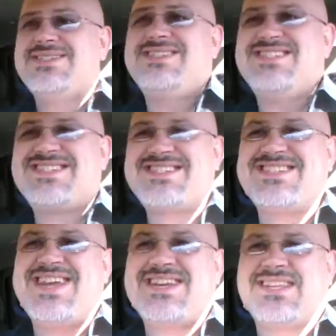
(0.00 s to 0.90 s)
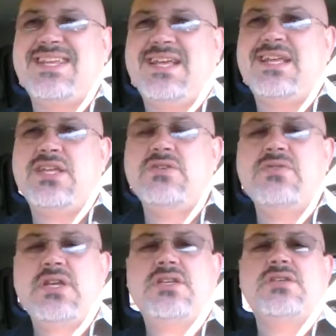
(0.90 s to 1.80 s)
distinct thing that you
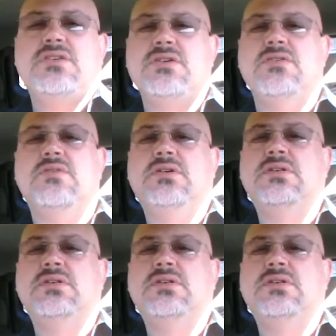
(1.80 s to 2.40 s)
need to do.